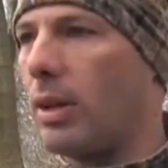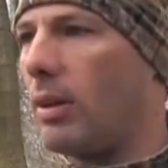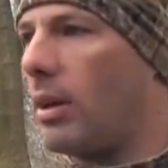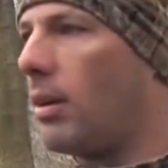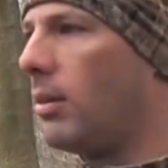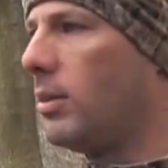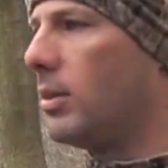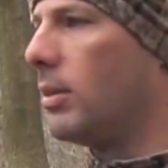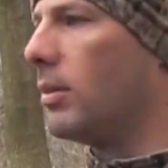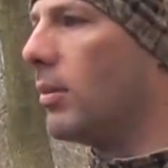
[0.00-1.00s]
found out.
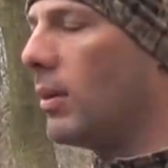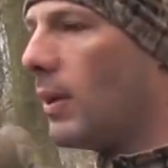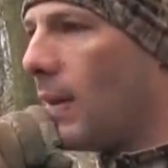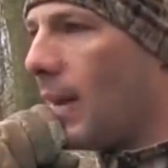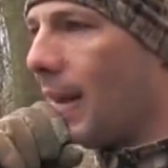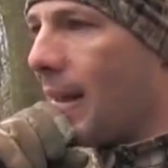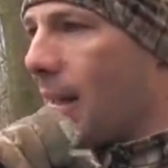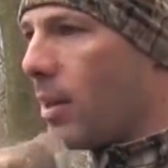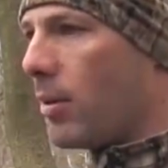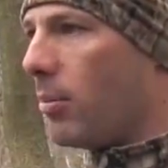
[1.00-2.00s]
So
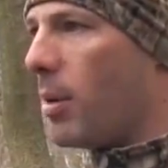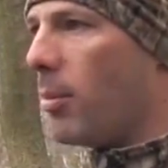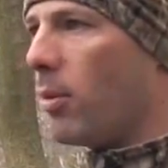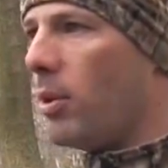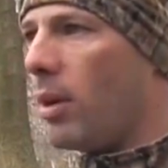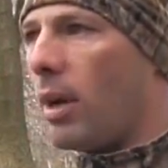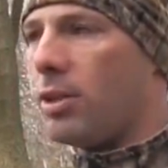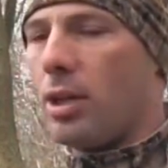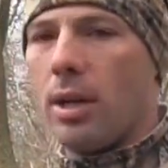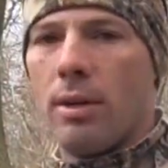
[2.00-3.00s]
remember, when you're
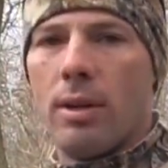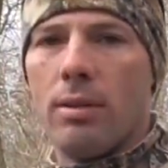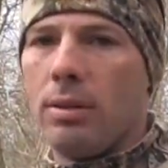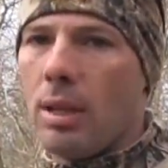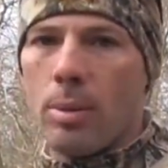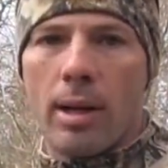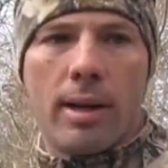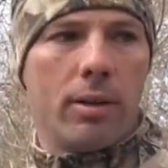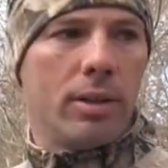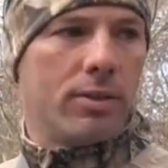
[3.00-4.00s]
out shed hunting, keep an
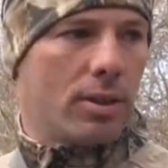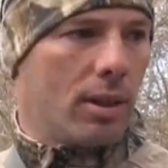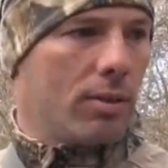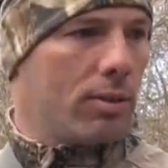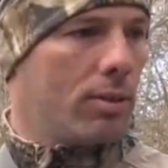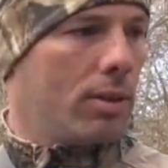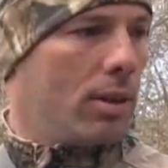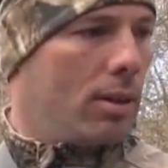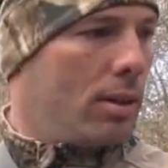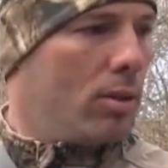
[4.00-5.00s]
eye on these things,
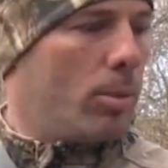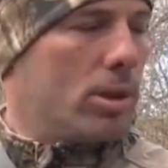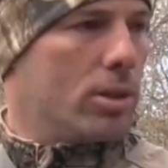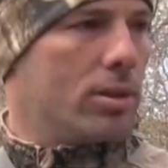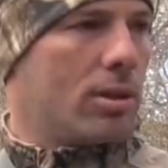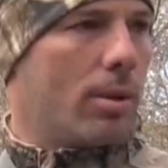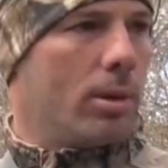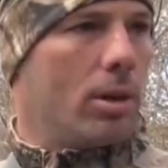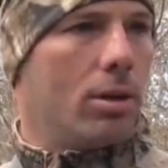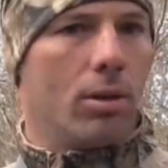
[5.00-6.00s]
especially this time
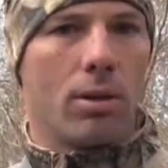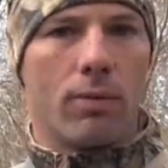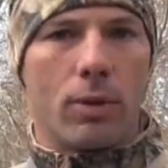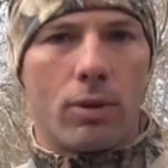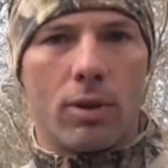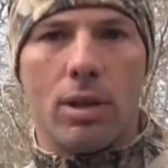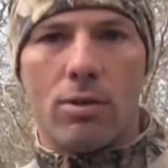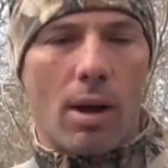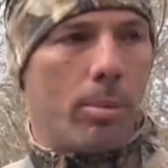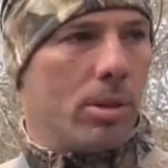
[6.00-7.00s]
of year. You're looking for turkey
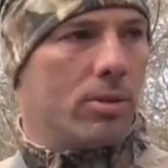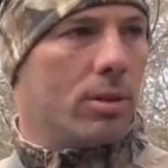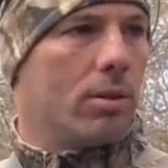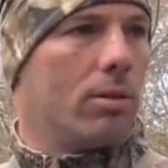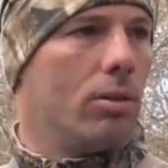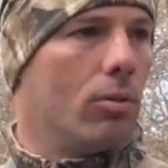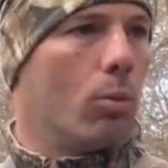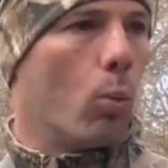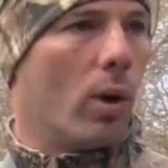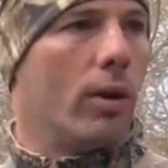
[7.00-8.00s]
droppings and
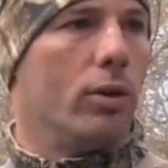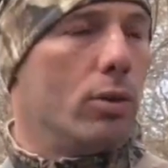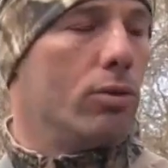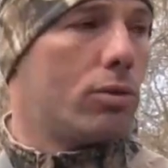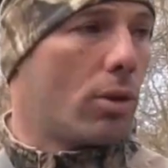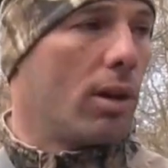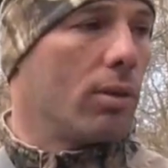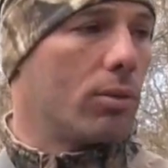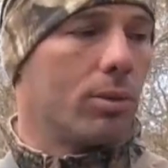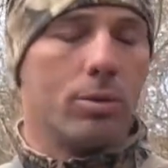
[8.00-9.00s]
well-used
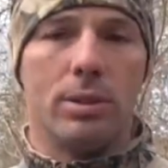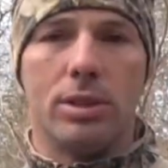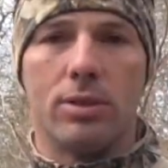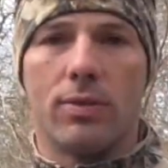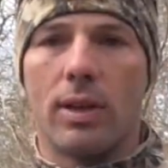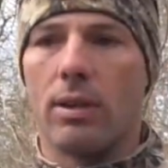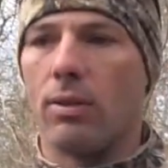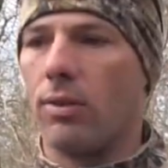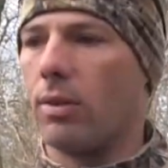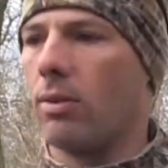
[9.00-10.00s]
trails, which we just
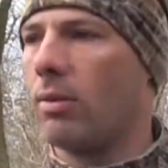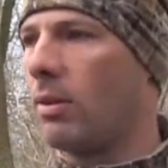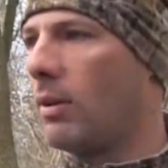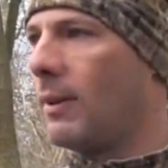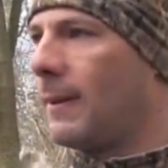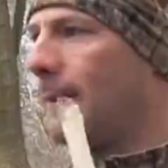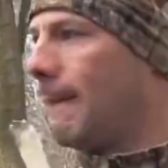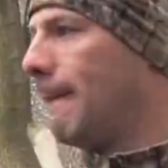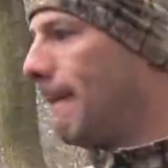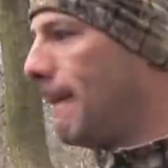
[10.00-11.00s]
found. So
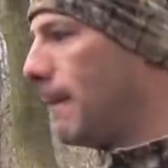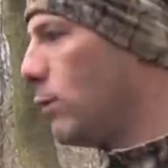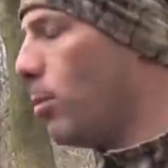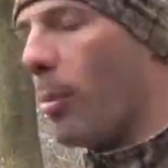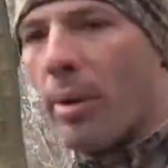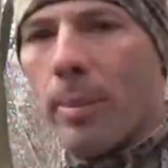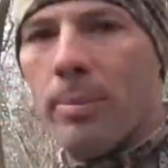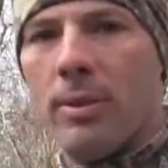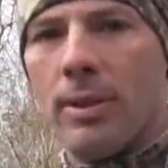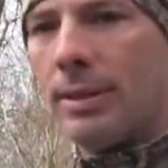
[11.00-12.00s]
super
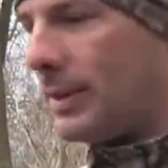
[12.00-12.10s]
pumped.